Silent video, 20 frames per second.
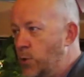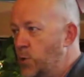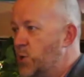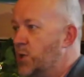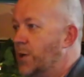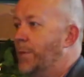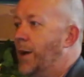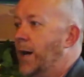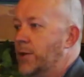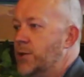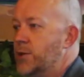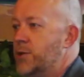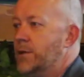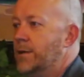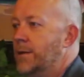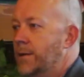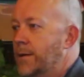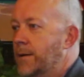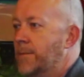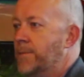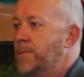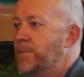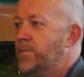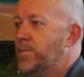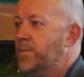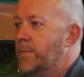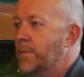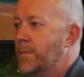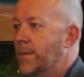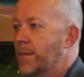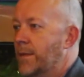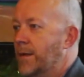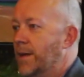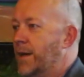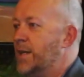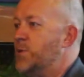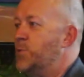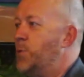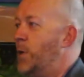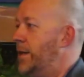you so much.
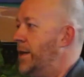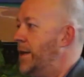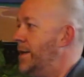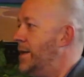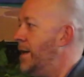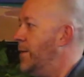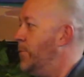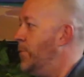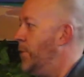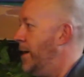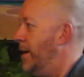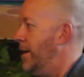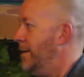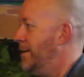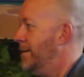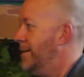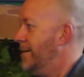Guess what they did with it?